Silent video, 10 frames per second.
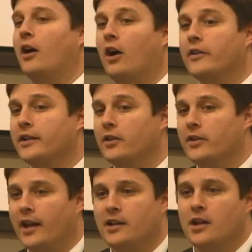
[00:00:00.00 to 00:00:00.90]
On the other
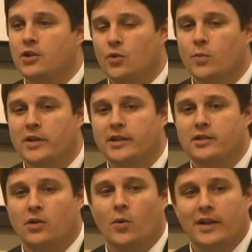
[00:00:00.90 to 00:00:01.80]
hand, you really
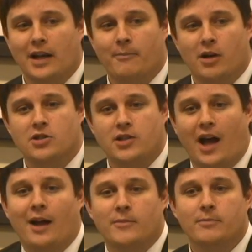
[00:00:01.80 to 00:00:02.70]
don't get much
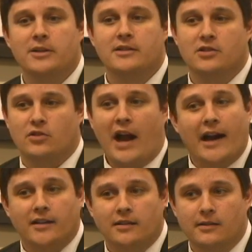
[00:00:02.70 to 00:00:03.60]
time to be
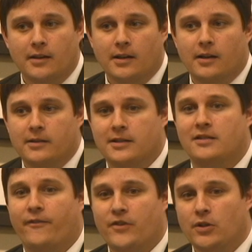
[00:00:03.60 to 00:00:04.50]
distracted.
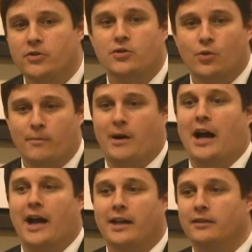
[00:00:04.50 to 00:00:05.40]
This fills your
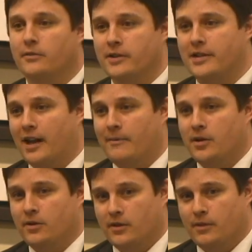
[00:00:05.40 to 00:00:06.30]
mind for the time
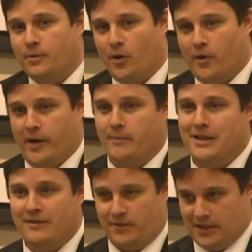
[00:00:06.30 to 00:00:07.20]
that you're in the program,
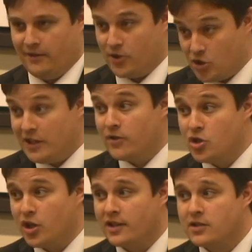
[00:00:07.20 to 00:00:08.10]

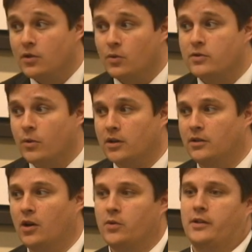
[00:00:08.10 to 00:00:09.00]
even just the coursework
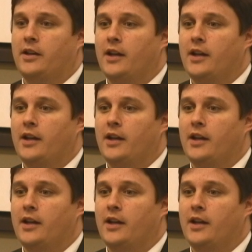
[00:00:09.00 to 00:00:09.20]
alone.